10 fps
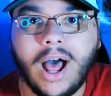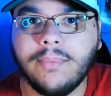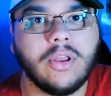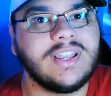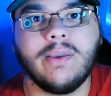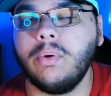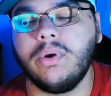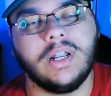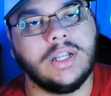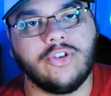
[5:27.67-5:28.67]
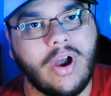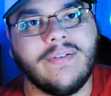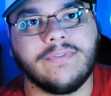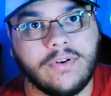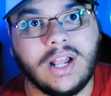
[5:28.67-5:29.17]
I'm not saying we were going to
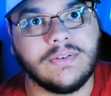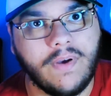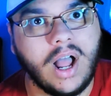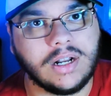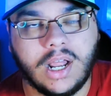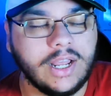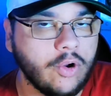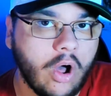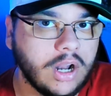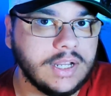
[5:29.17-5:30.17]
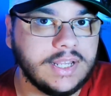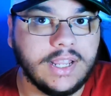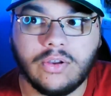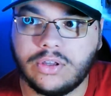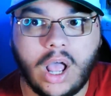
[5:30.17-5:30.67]
draft Franz Wagner in all honesty
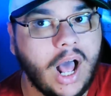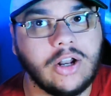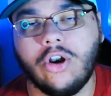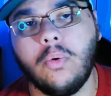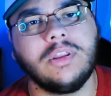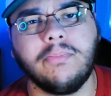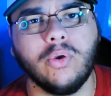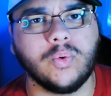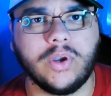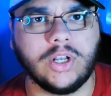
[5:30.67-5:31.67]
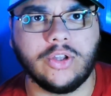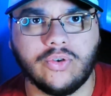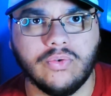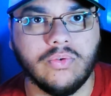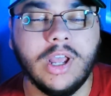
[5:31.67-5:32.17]
because I don't know what the Bulls were going to
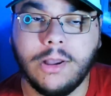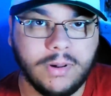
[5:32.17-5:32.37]
do.